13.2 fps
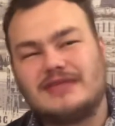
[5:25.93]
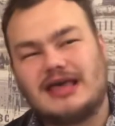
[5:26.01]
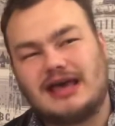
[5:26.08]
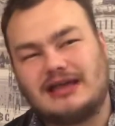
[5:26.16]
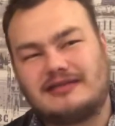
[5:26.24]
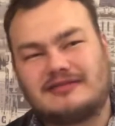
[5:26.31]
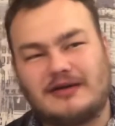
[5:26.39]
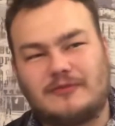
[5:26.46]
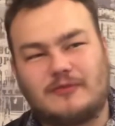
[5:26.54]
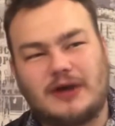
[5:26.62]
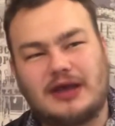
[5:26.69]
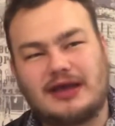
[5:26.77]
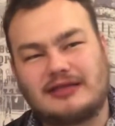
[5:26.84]
In some
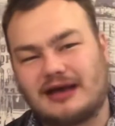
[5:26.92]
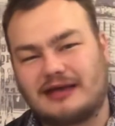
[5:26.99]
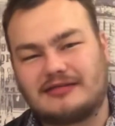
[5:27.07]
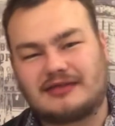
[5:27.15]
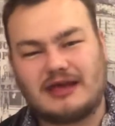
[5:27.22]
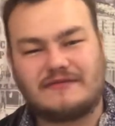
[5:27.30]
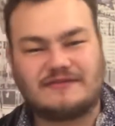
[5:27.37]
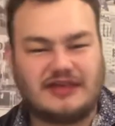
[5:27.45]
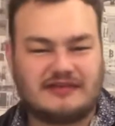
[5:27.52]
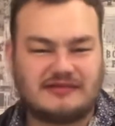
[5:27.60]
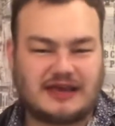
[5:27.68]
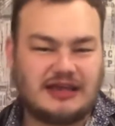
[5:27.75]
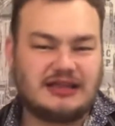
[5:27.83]
way, it does give
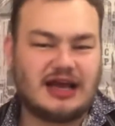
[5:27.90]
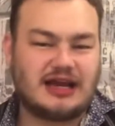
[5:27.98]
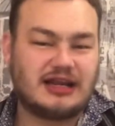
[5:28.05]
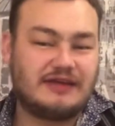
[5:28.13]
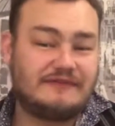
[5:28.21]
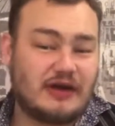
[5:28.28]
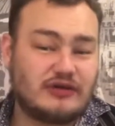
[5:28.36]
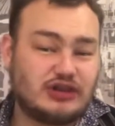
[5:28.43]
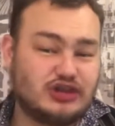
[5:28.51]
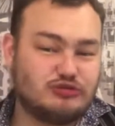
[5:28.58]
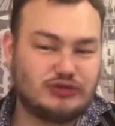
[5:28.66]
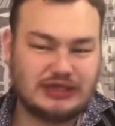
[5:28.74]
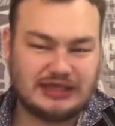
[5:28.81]
this canine a very
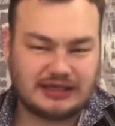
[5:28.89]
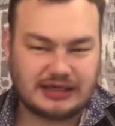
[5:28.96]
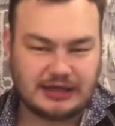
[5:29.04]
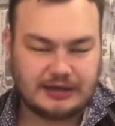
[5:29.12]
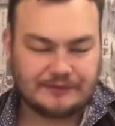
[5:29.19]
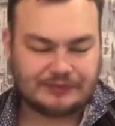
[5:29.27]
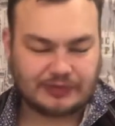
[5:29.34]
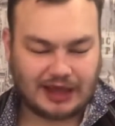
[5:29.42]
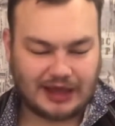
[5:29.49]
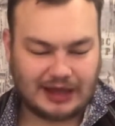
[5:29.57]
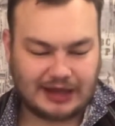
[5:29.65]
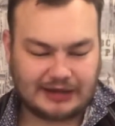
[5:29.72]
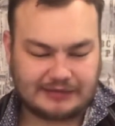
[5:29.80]
unique
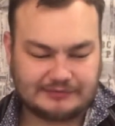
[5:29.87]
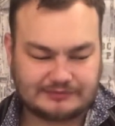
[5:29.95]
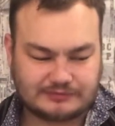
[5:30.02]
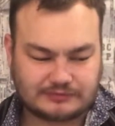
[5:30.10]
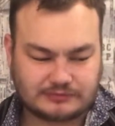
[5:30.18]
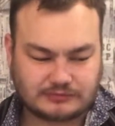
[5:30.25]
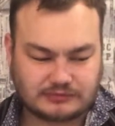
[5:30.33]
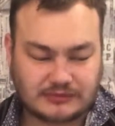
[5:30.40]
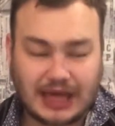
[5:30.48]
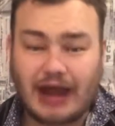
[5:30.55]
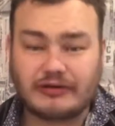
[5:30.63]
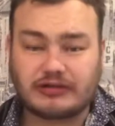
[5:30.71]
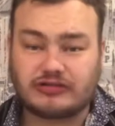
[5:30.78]

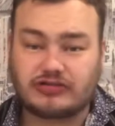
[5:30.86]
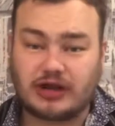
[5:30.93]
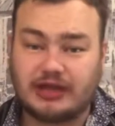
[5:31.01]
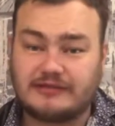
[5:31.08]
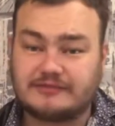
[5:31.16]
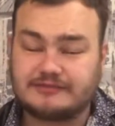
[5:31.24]
character trait,